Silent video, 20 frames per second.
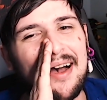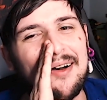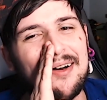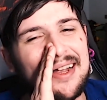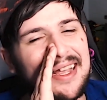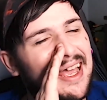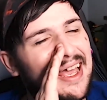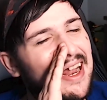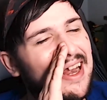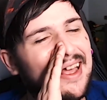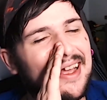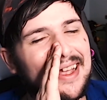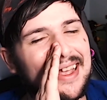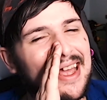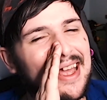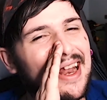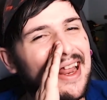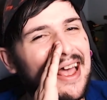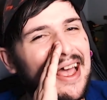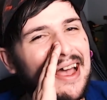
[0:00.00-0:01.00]
Get
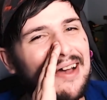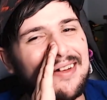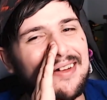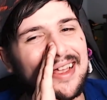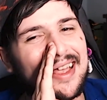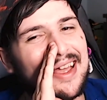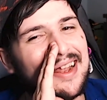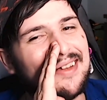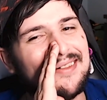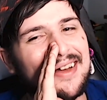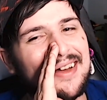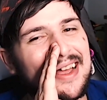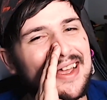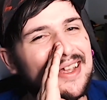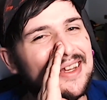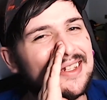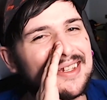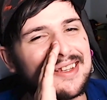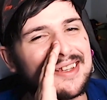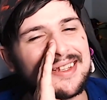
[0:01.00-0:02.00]
out, get away,
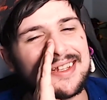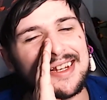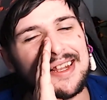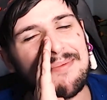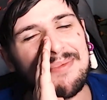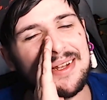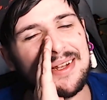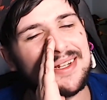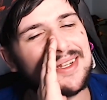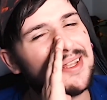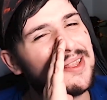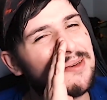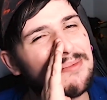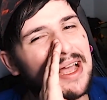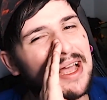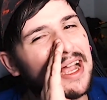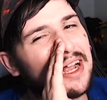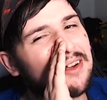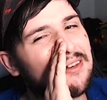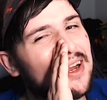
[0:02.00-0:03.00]
just slip into the
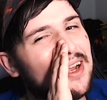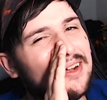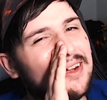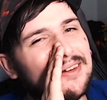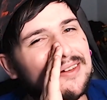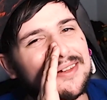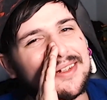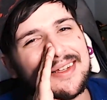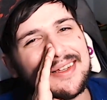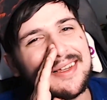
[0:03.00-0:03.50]
background.